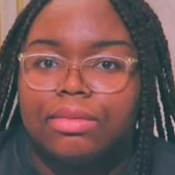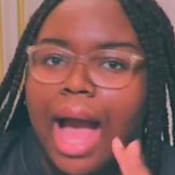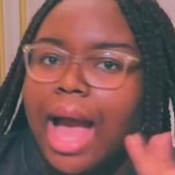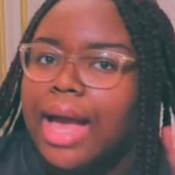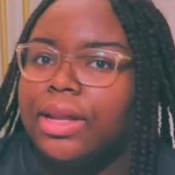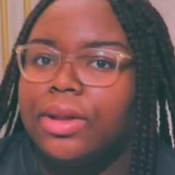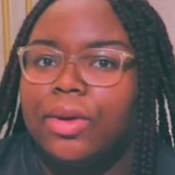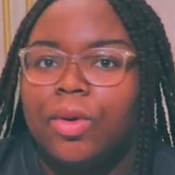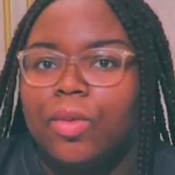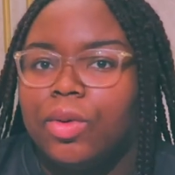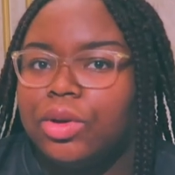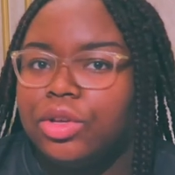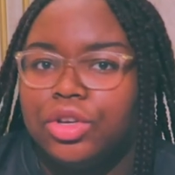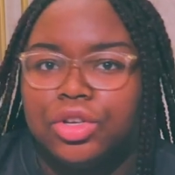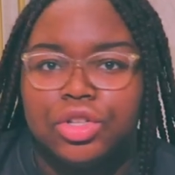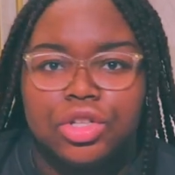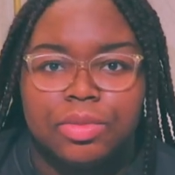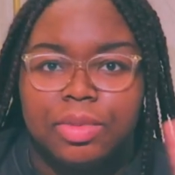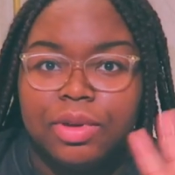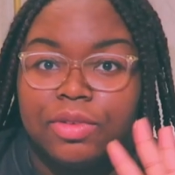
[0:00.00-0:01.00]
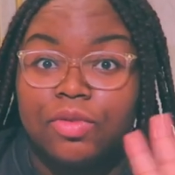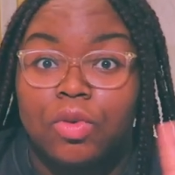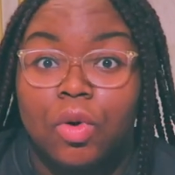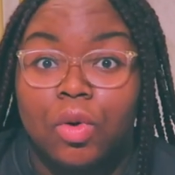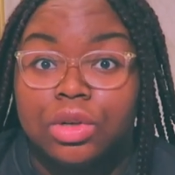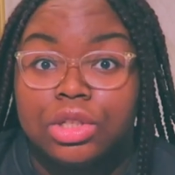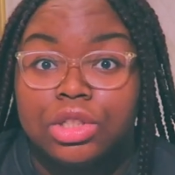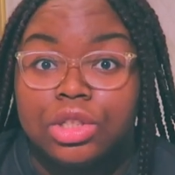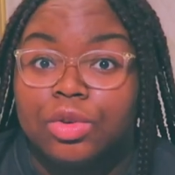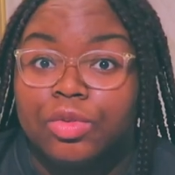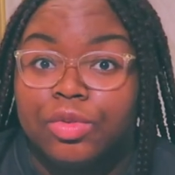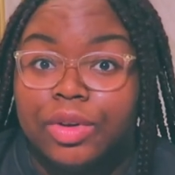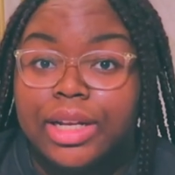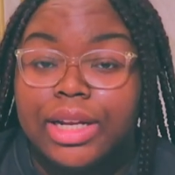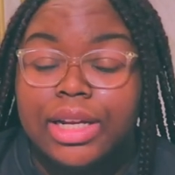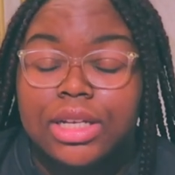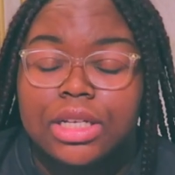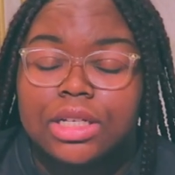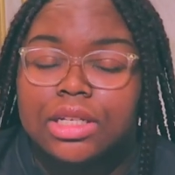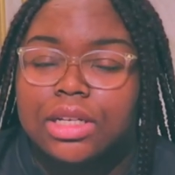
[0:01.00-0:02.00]
I don't want you to be forced to read
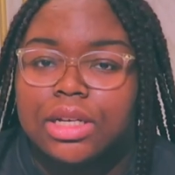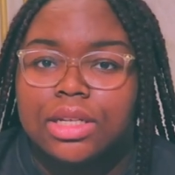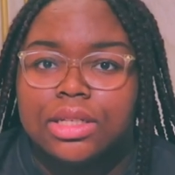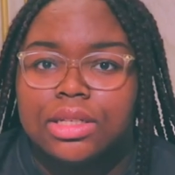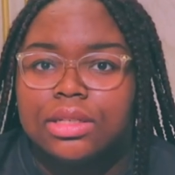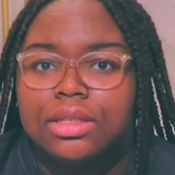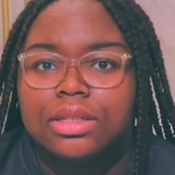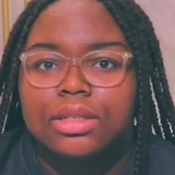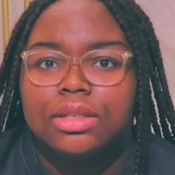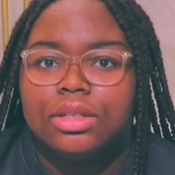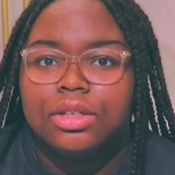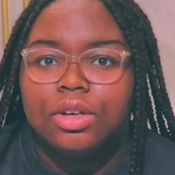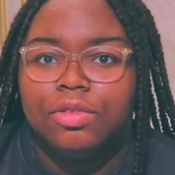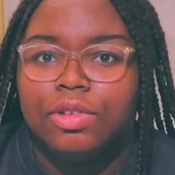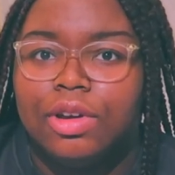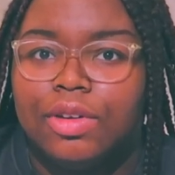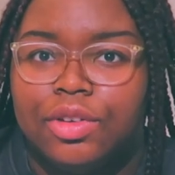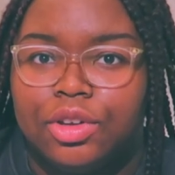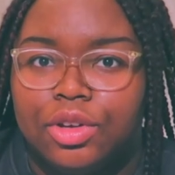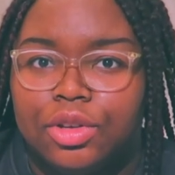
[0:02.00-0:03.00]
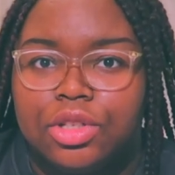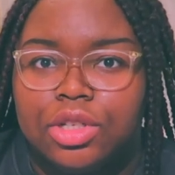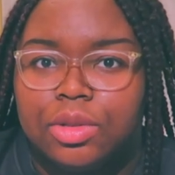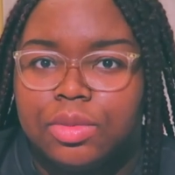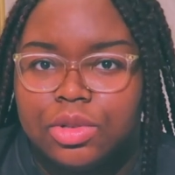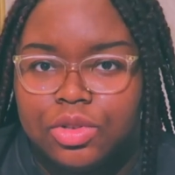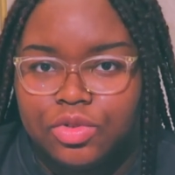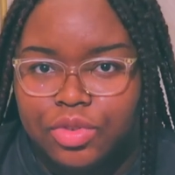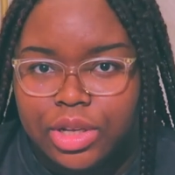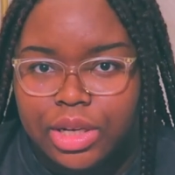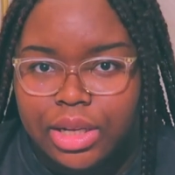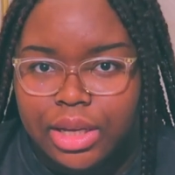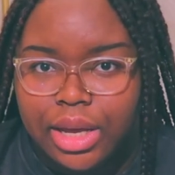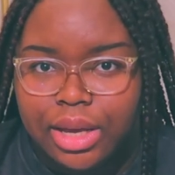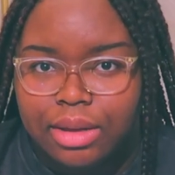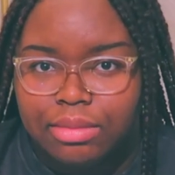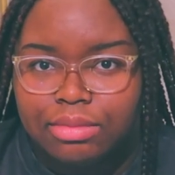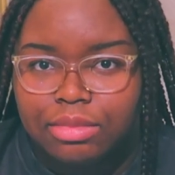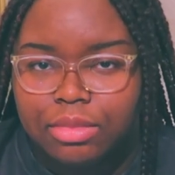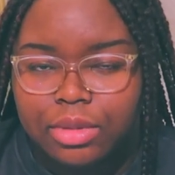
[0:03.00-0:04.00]
it just because your favorite YouTuber is reading
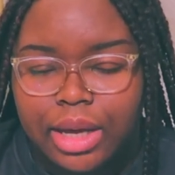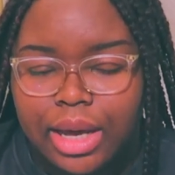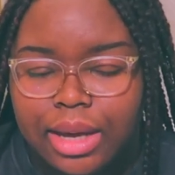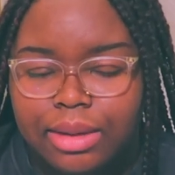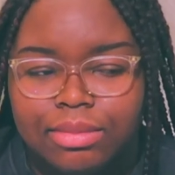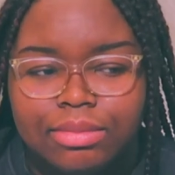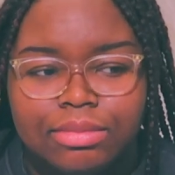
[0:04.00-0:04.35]
it, okay?